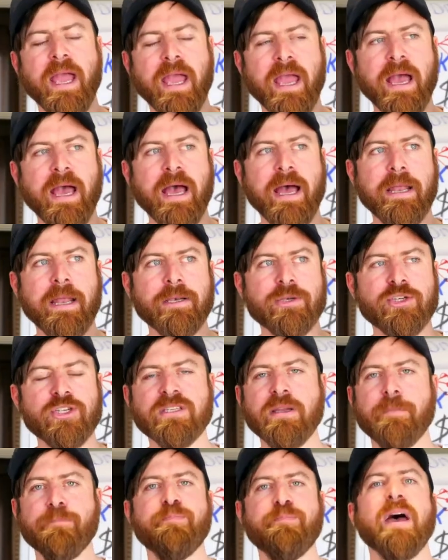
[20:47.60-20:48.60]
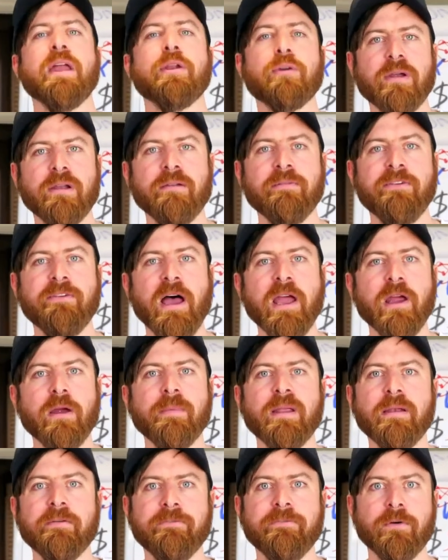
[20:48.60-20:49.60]
and just a better
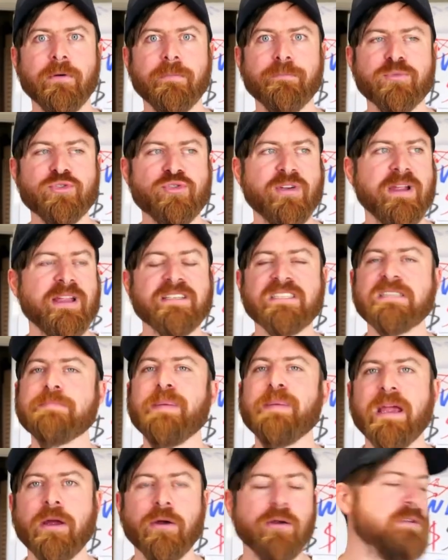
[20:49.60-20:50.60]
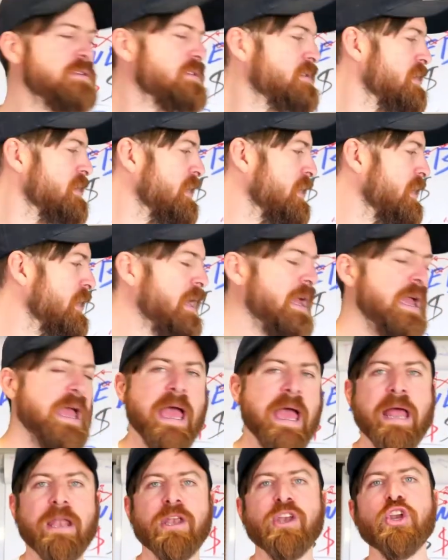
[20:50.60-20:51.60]
environment for transparency
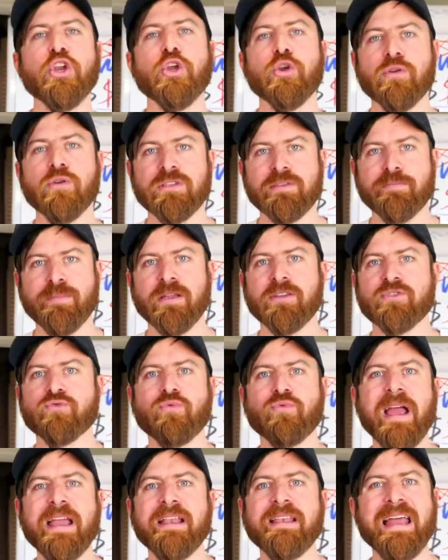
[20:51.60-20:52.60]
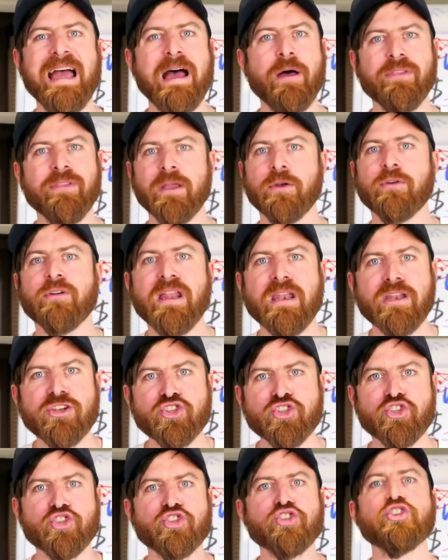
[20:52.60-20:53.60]
and news. Because right now the internet is
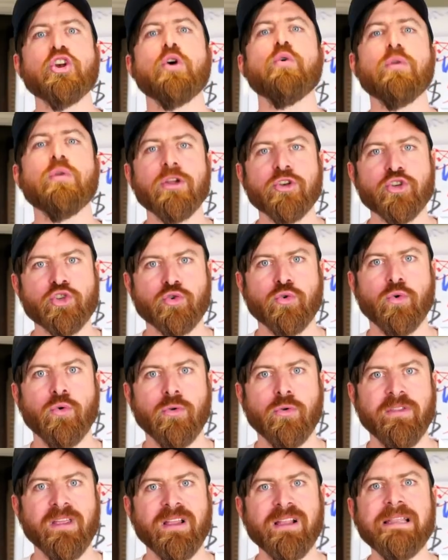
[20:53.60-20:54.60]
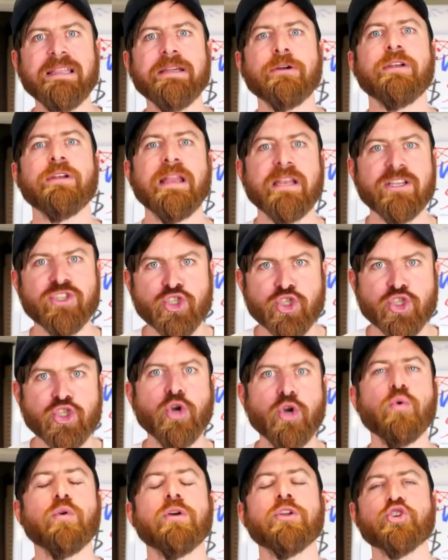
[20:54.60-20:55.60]
so controlled, the clear net is
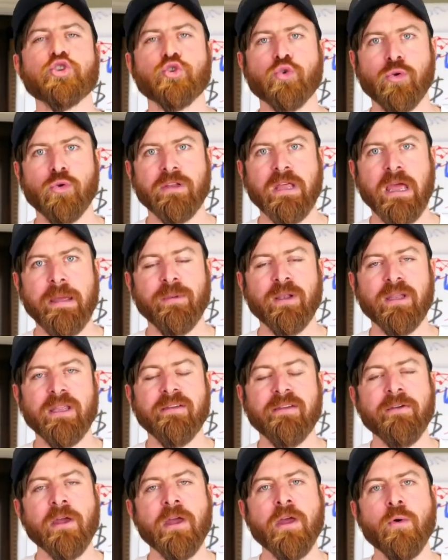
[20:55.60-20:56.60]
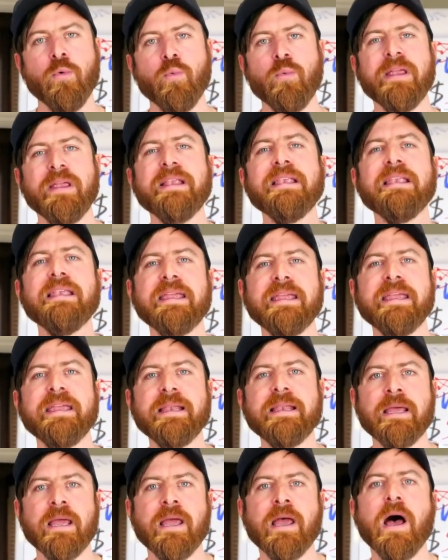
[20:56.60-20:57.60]
so controlled, I believe. We
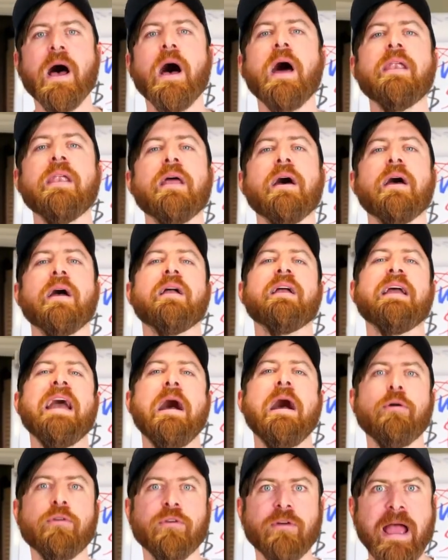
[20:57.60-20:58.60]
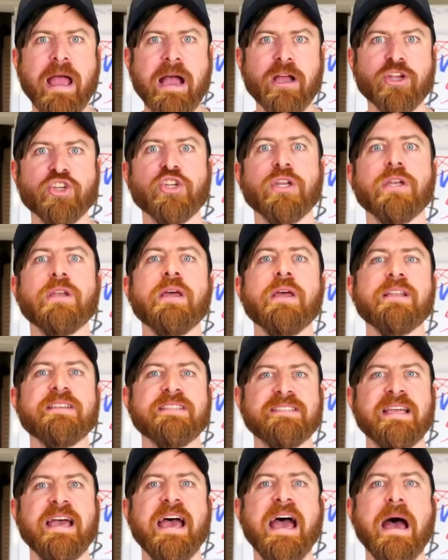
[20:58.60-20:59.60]
need a counteraction
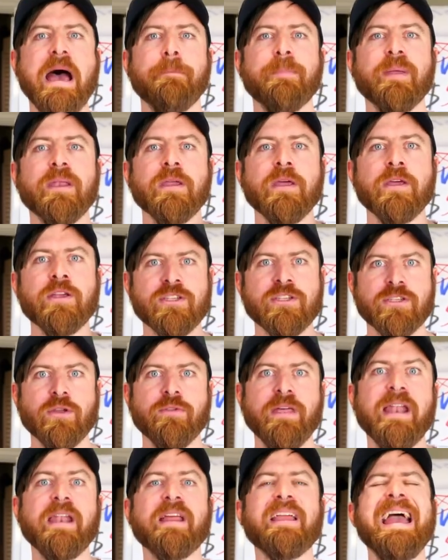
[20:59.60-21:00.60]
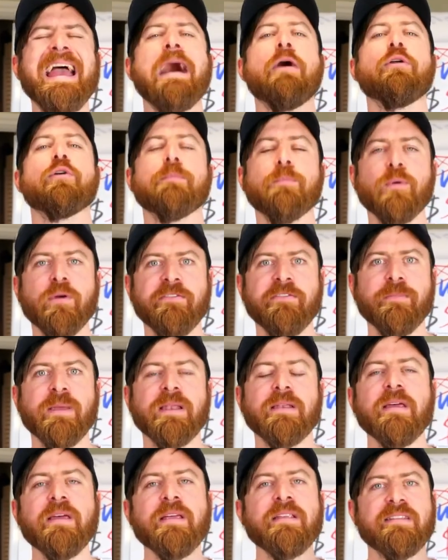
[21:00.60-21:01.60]
to happen, so that a counter
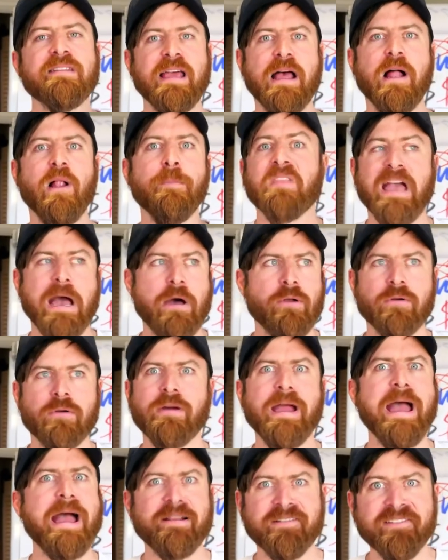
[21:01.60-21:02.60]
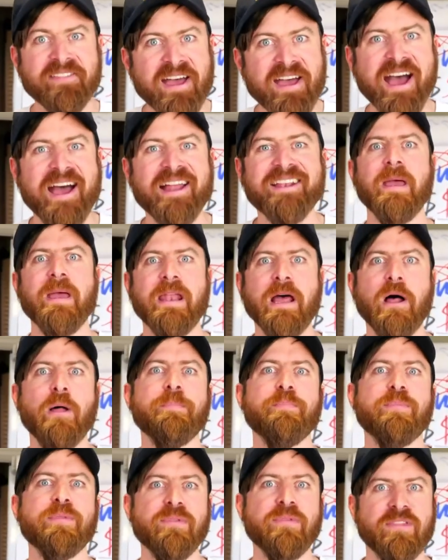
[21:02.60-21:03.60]
movement to help counteract that and
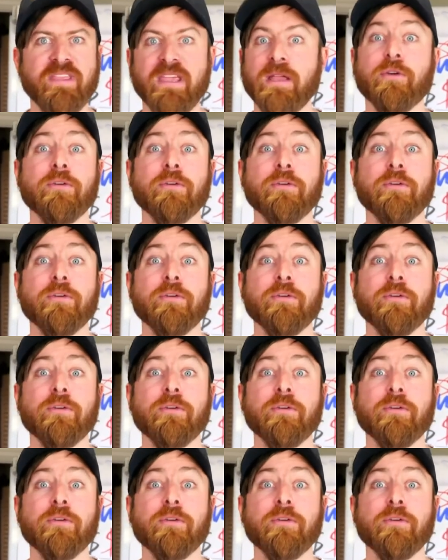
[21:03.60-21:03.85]
help the